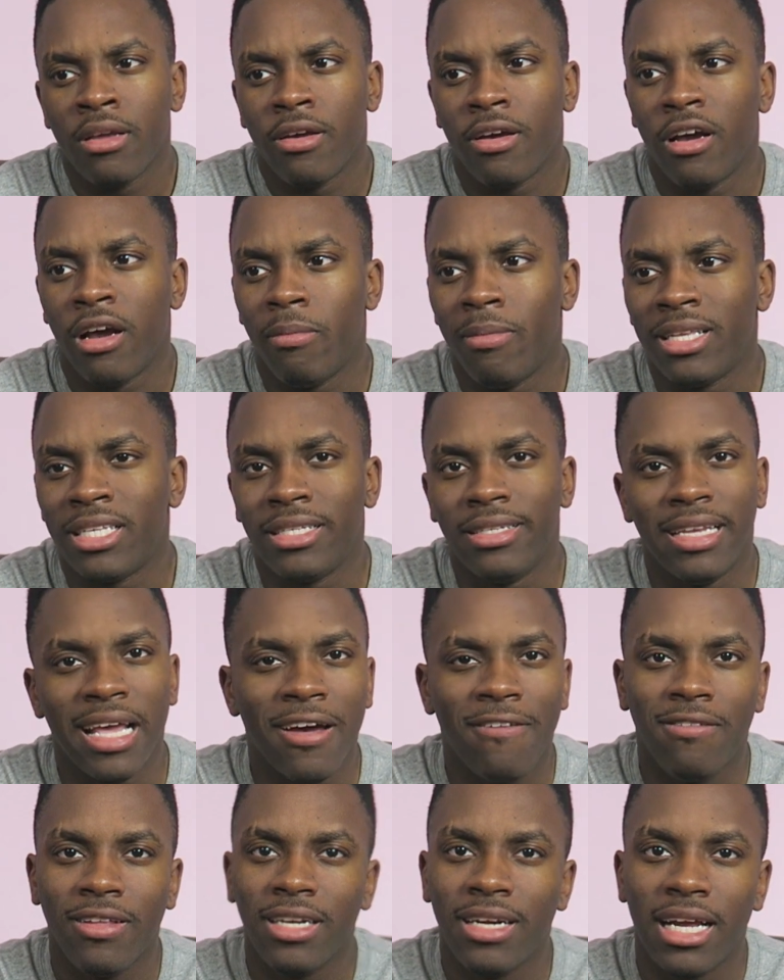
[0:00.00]
It's
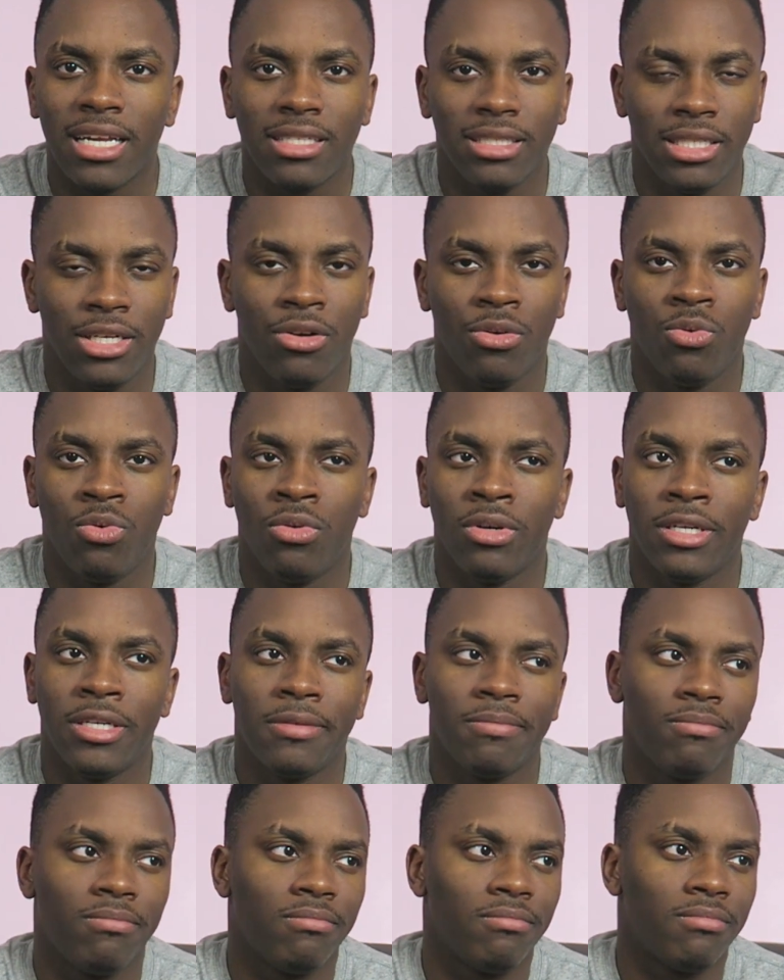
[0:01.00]
definitely not cedar
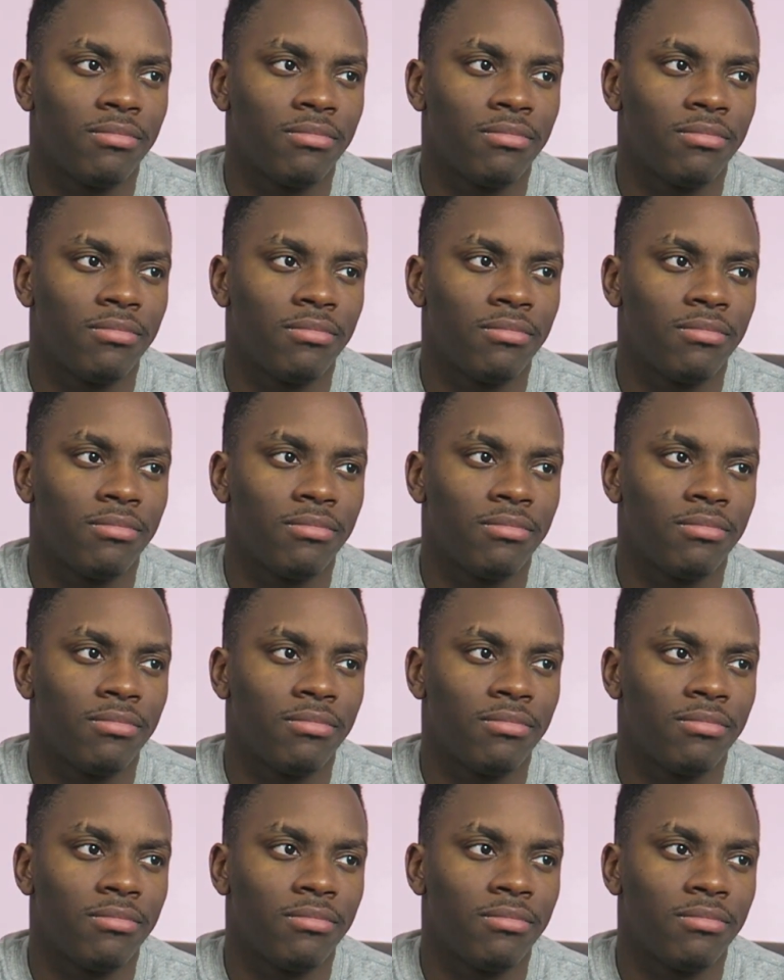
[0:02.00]
wood.